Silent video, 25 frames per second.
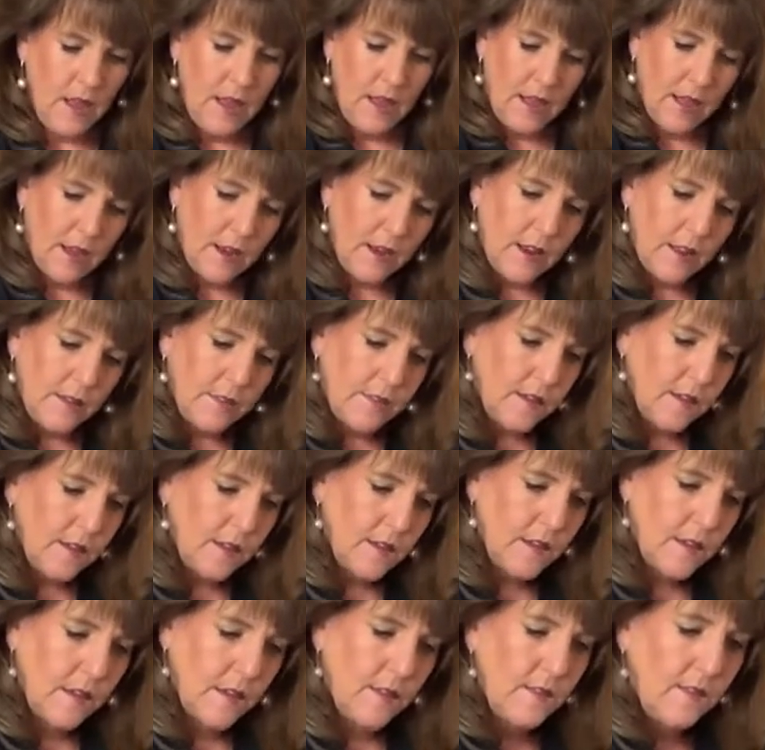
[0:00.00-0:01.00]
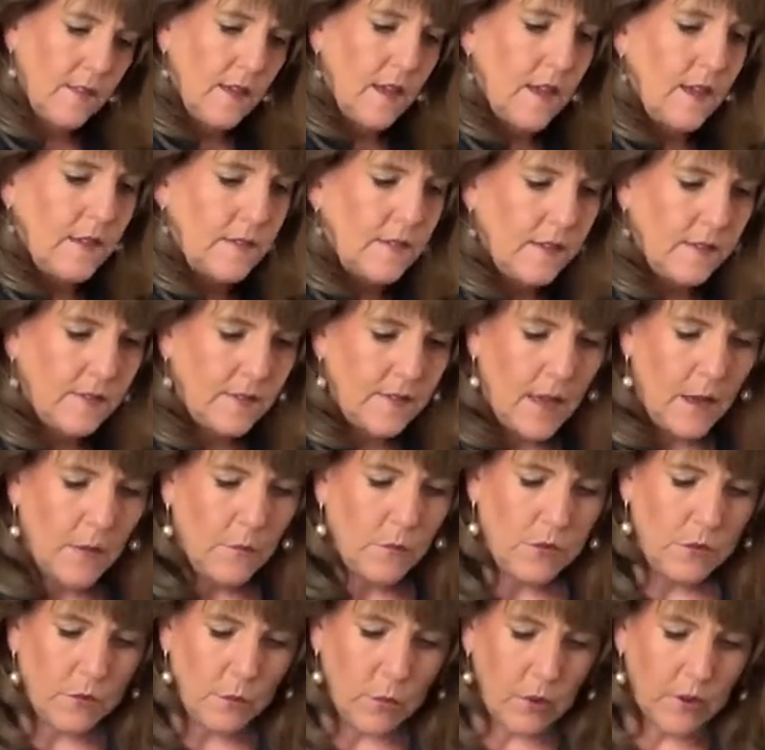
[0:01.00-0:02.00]
and I think that
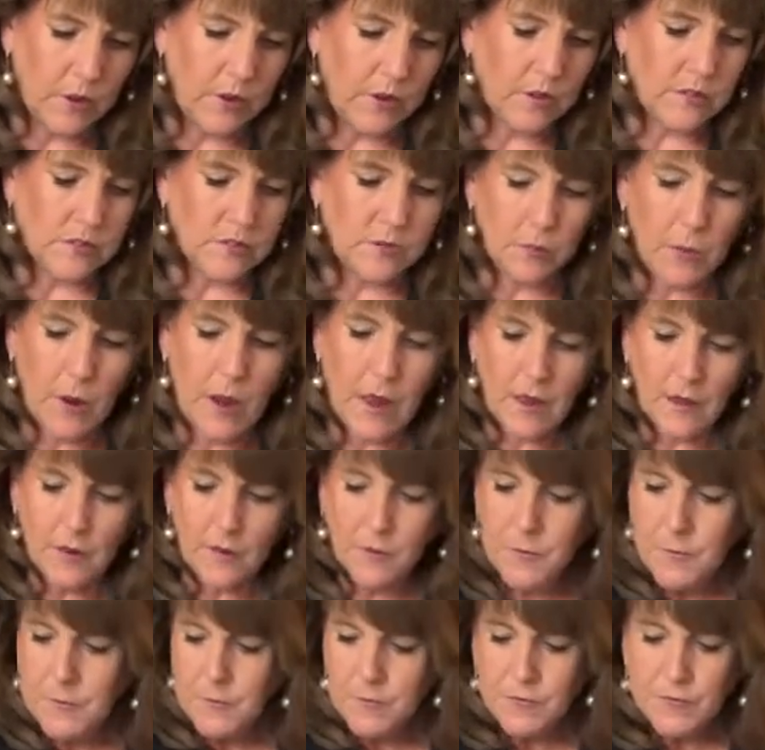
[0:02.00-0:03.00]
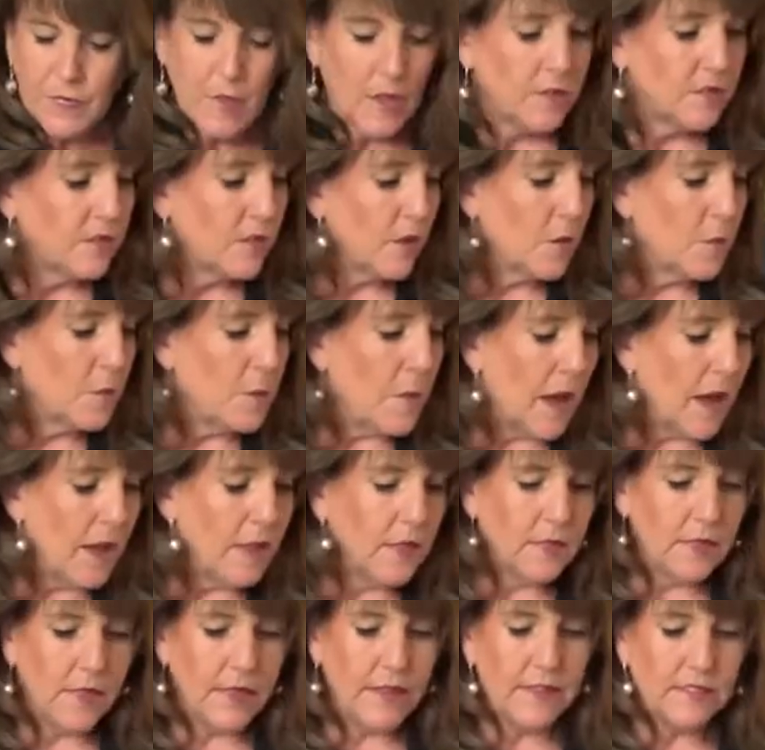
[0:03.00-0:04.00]
would work as well. So my
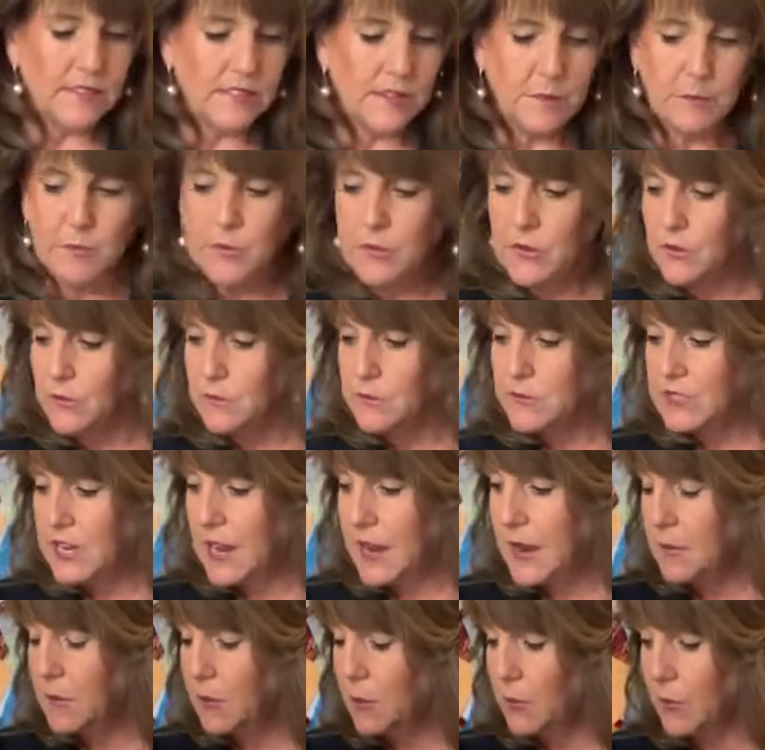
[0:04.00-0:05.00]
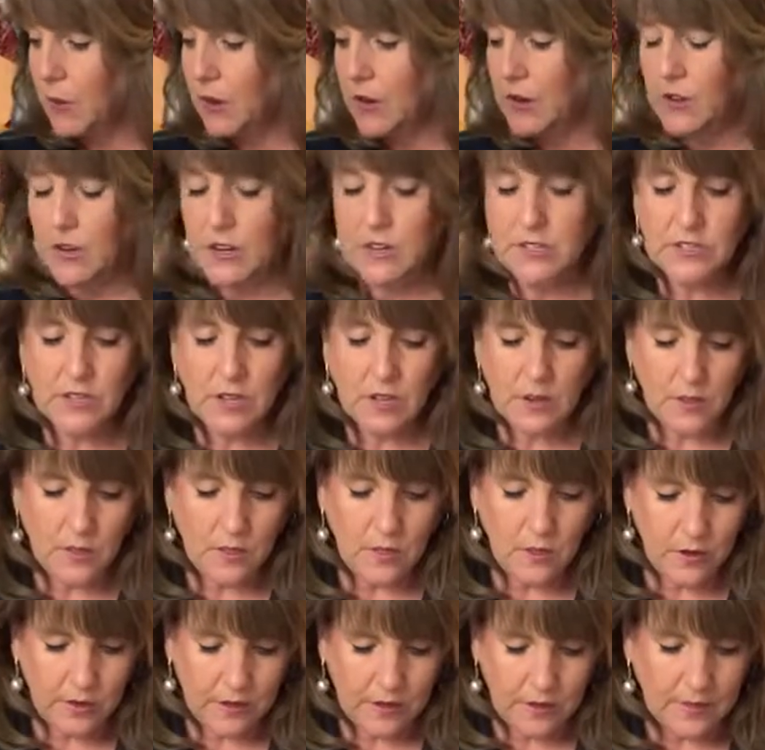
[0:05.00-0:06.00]
Lacy Bloom table runner is going to
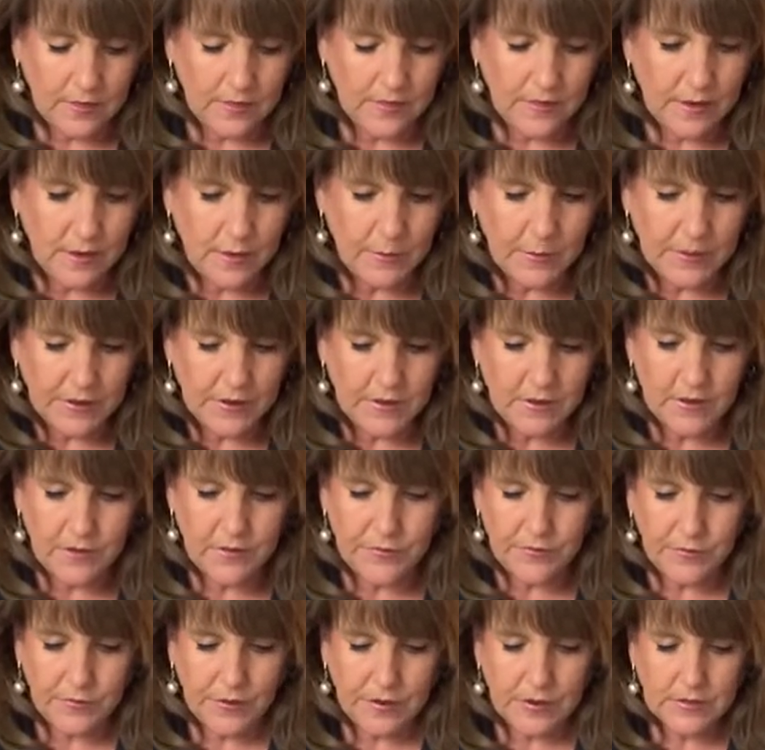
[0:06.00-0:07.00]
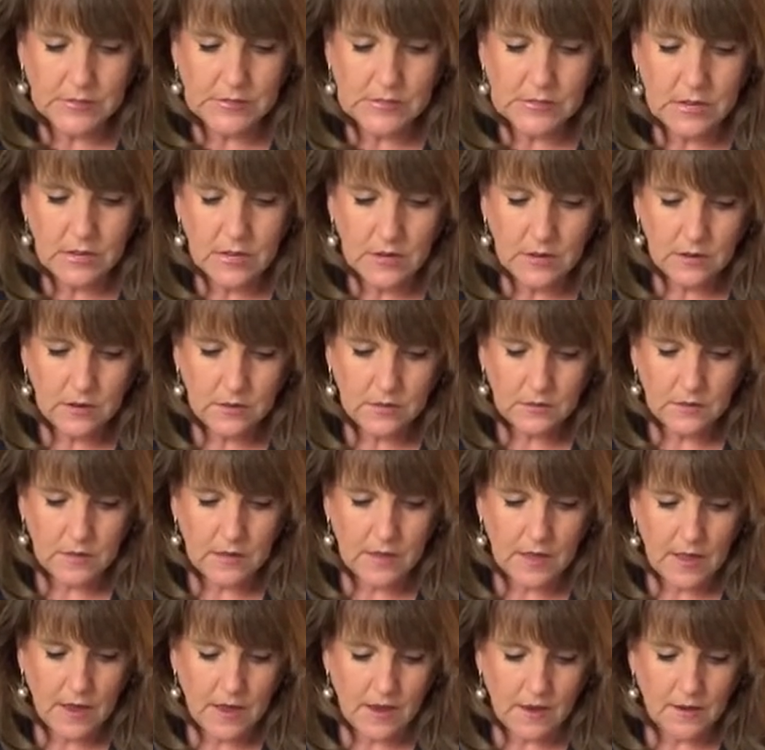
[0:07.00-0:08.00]
look a little bit different
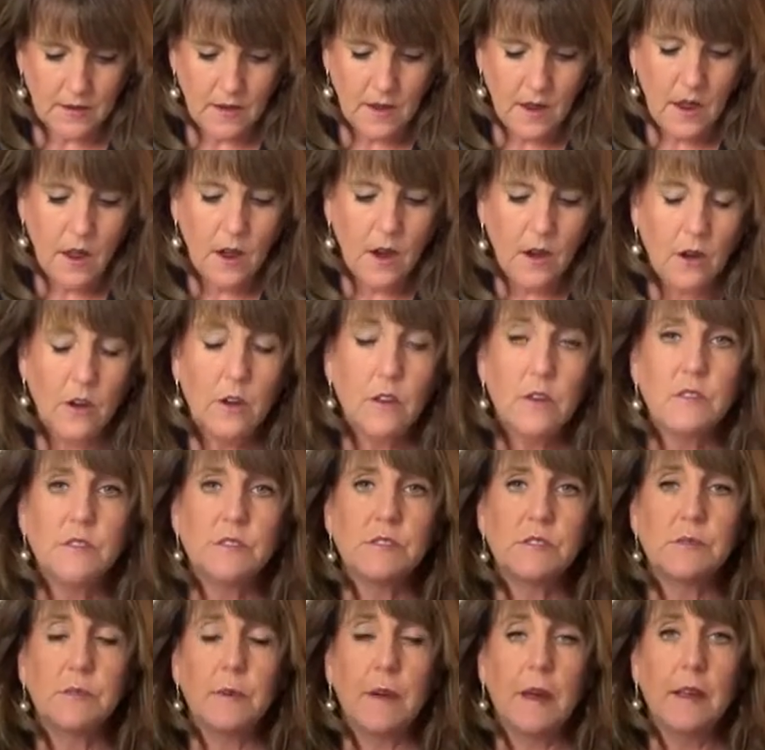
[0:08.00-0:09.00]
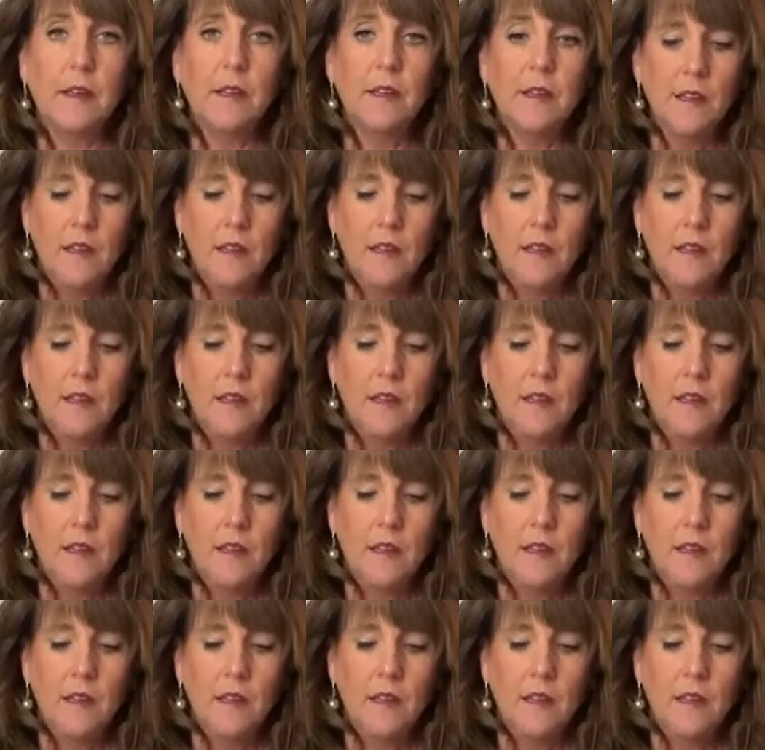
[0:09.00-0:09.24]
than hers, right?